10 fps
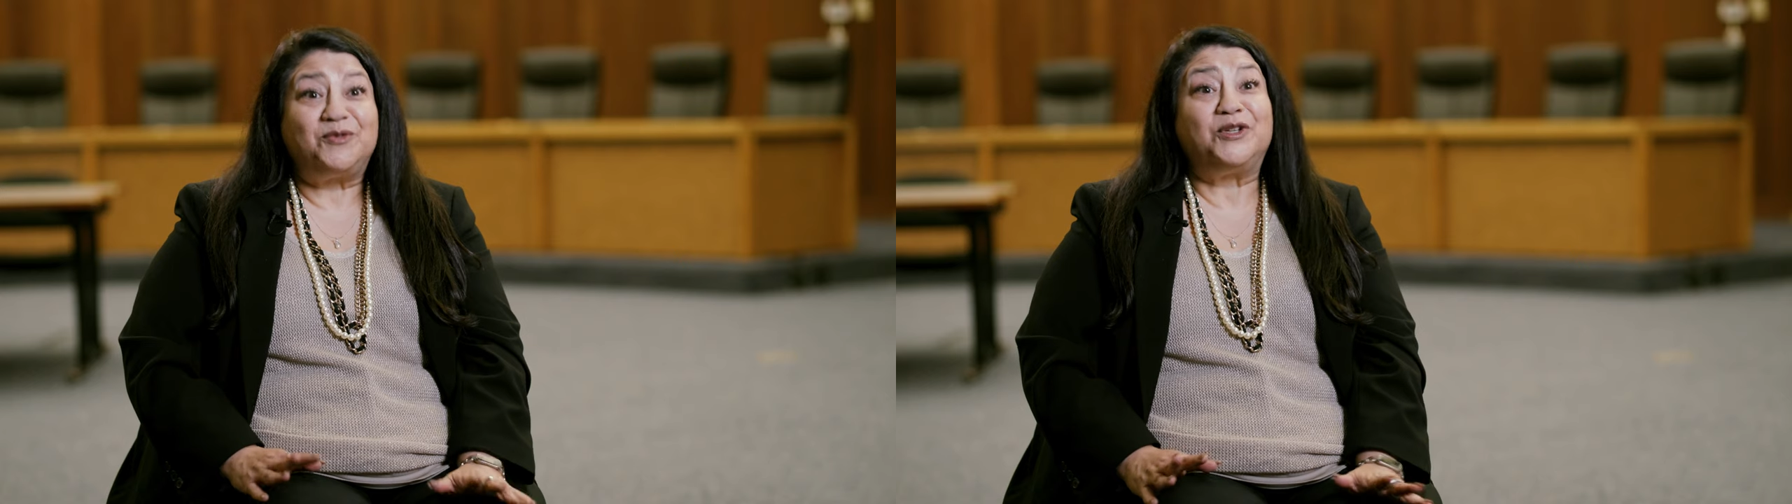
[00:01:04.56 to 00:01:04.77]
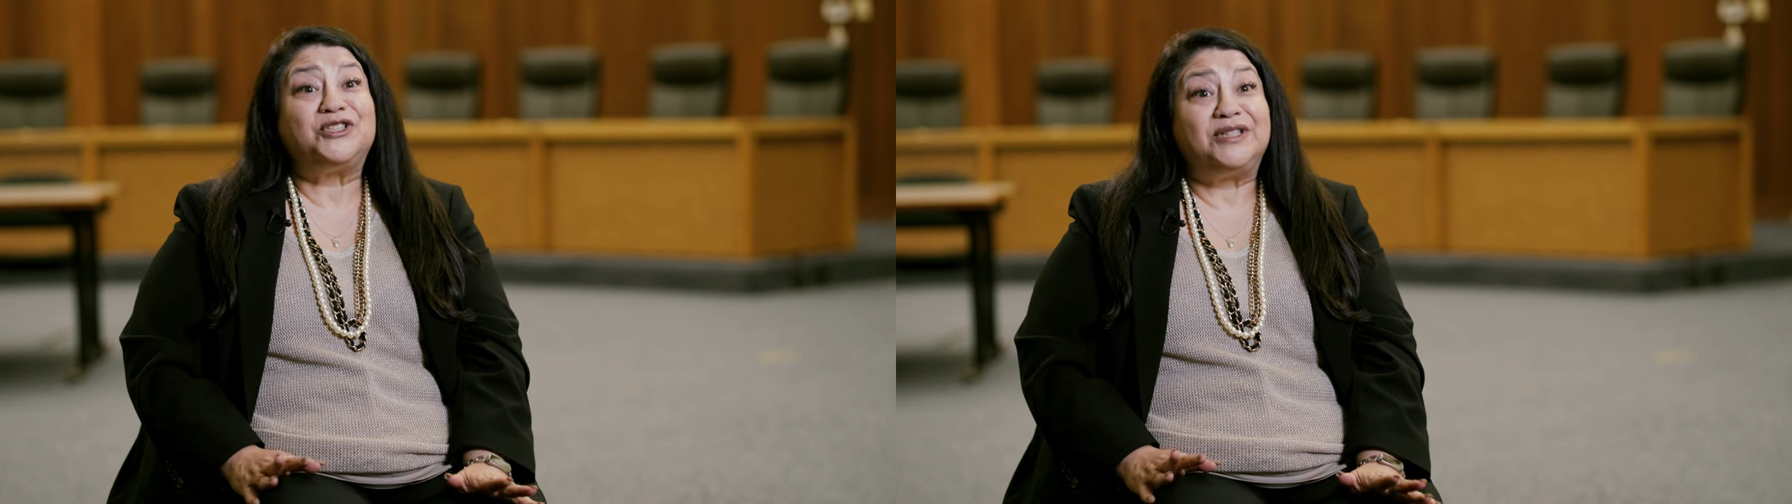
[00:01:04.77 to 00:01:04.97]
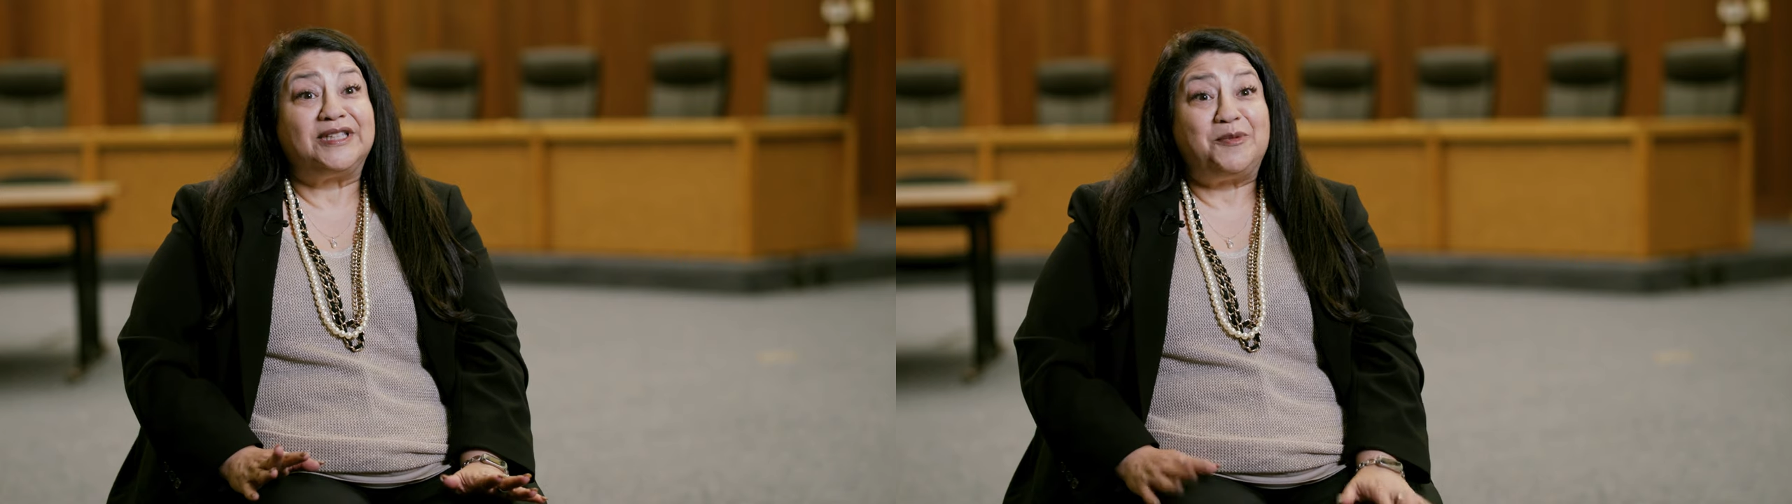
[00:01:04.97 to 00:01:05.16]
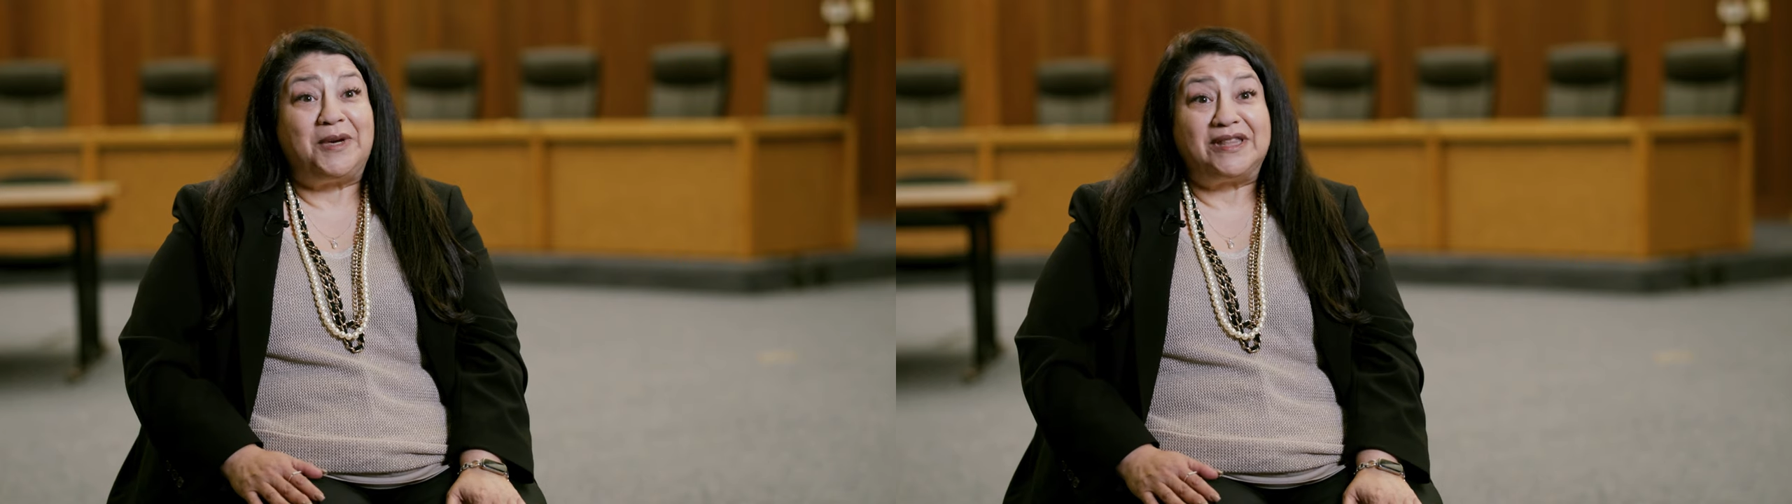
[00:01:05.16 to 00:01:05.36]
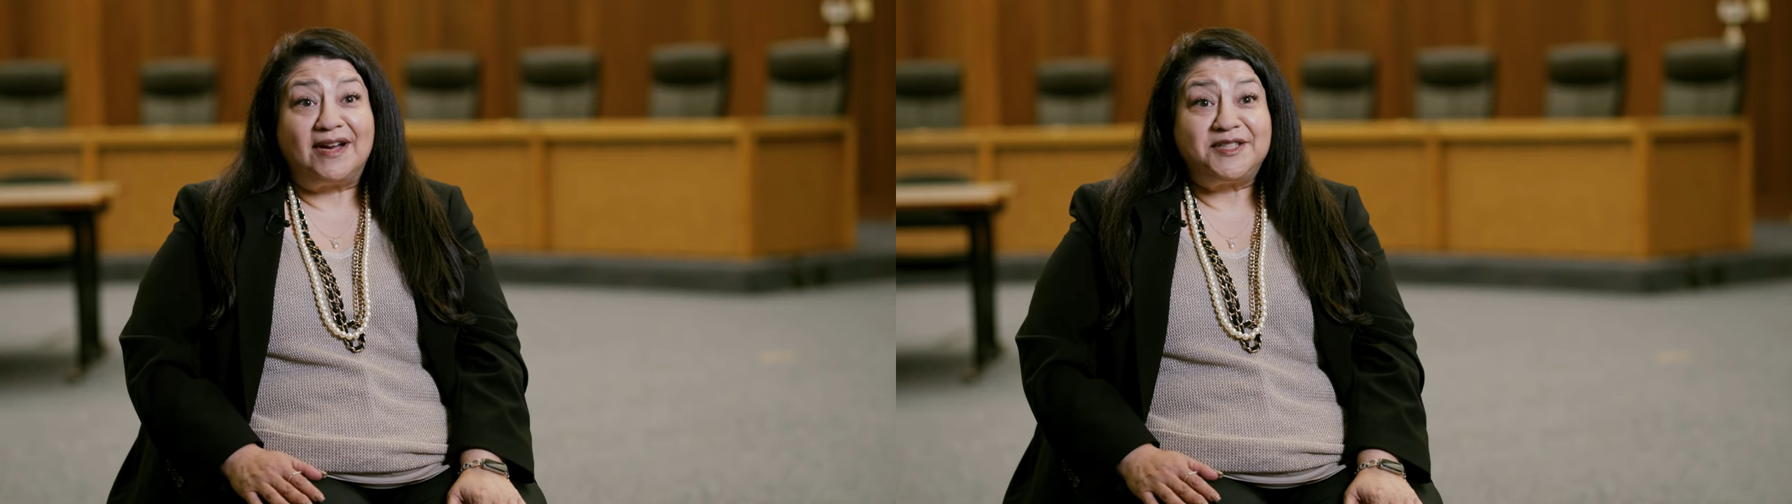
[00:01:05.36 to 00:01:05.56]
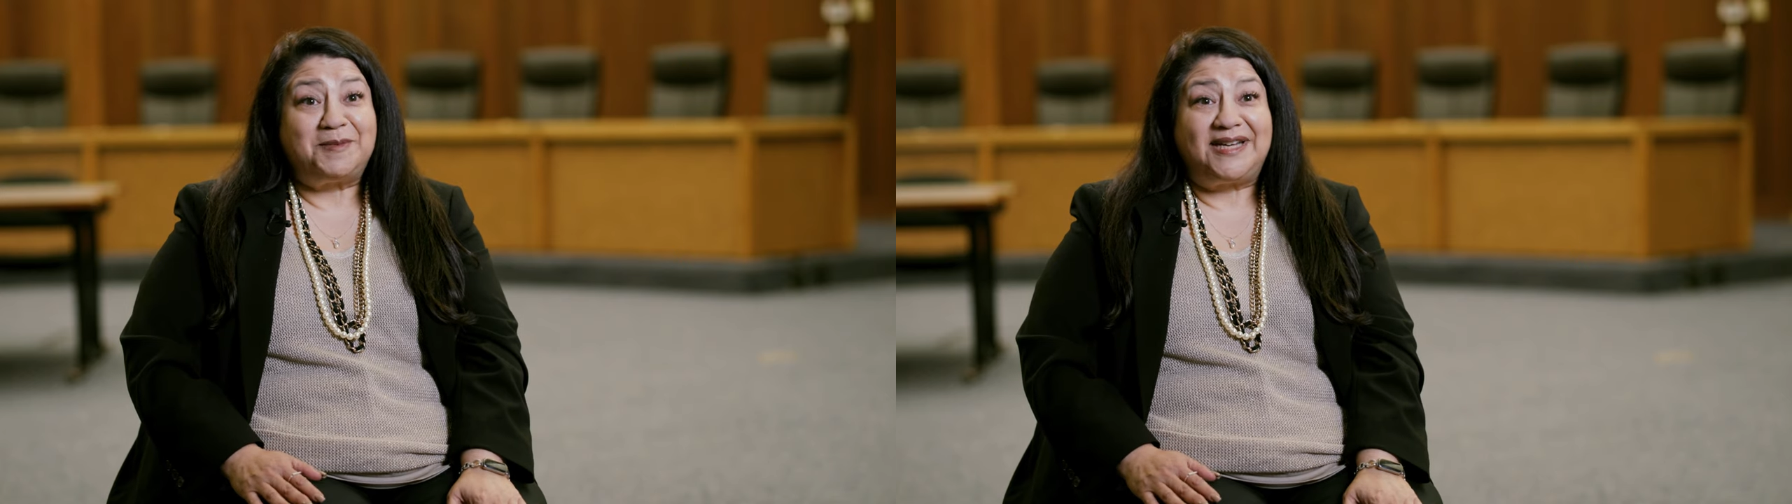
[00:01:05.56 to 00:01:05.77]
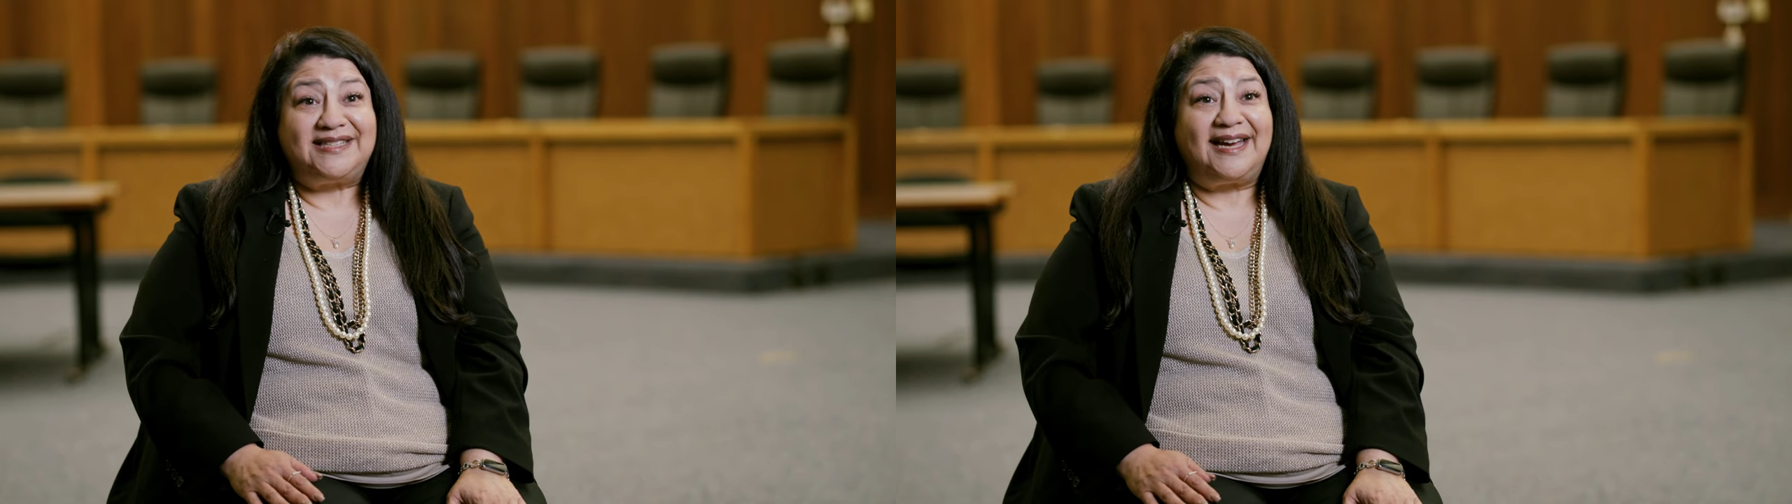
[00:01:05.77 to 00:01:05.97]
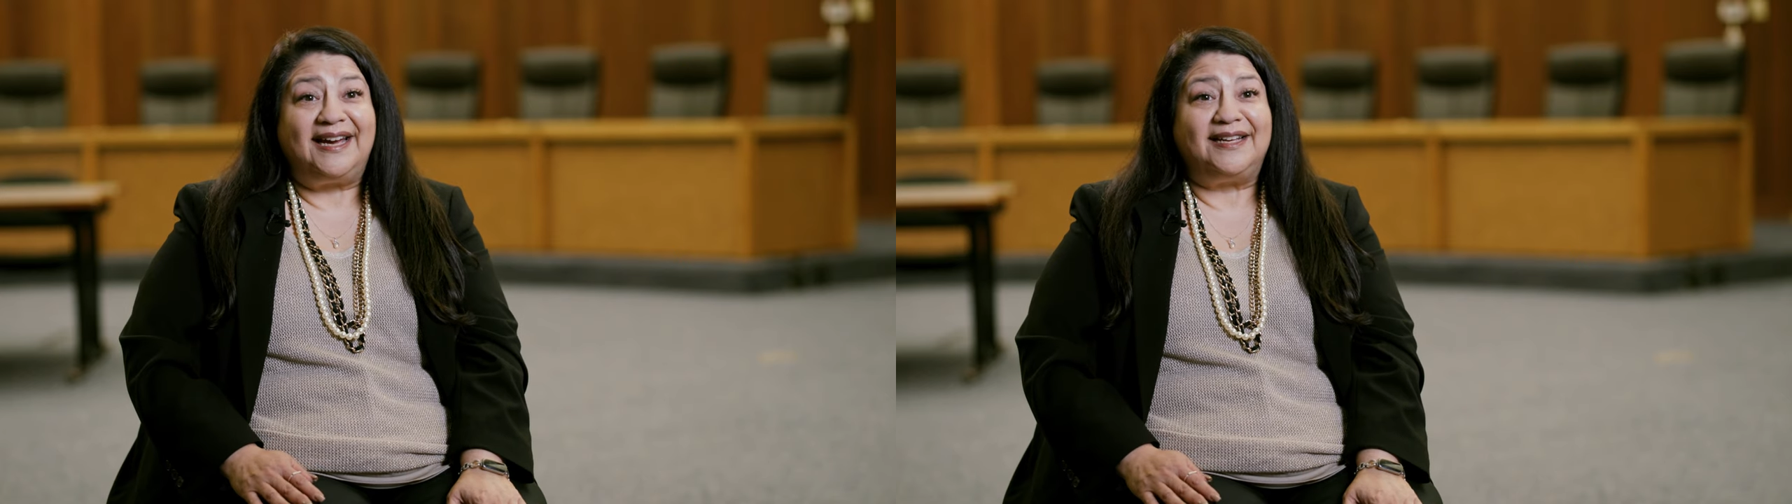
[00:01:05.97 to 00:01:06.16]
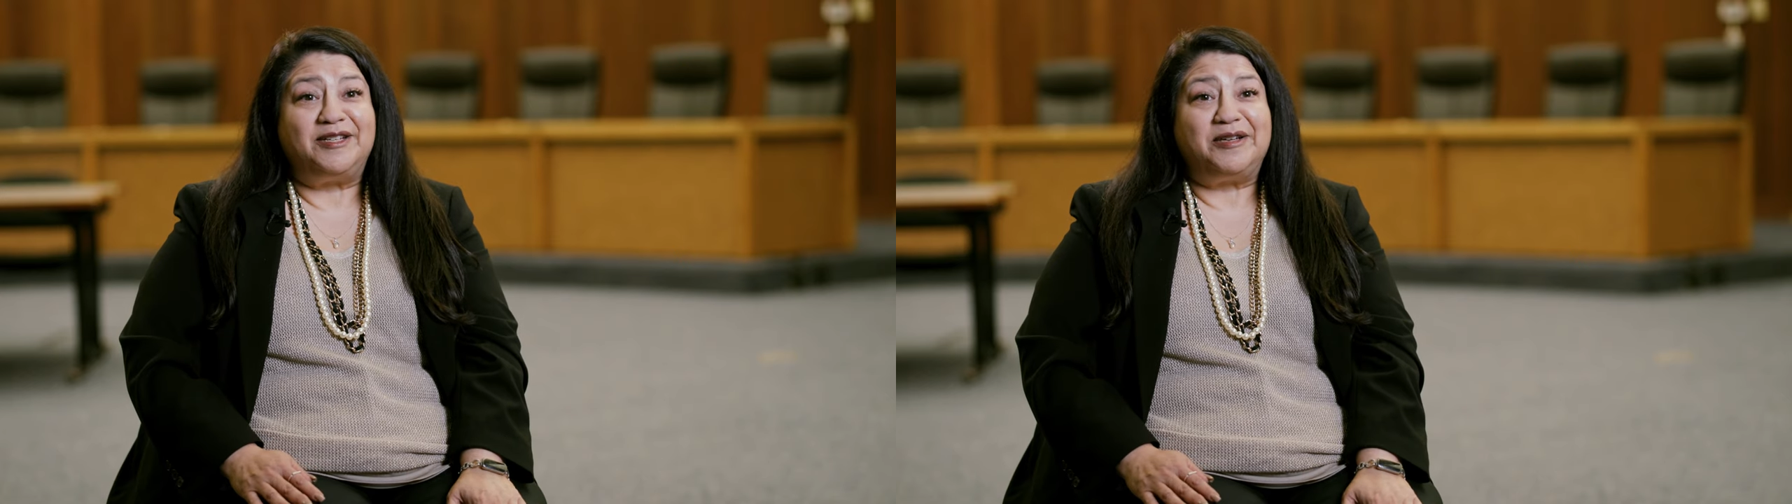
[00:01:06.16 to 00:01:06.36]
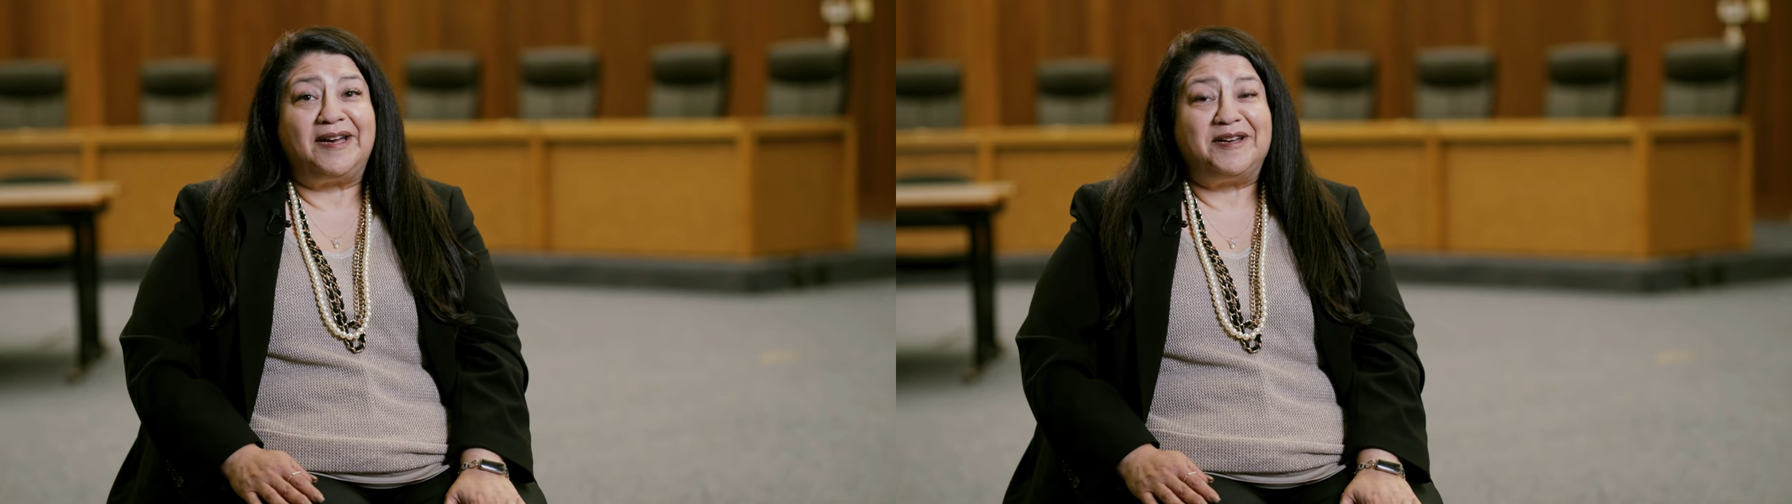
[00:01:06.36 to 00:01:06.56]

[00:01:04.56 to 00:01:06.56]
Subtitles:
Unfortunately, we lost my dad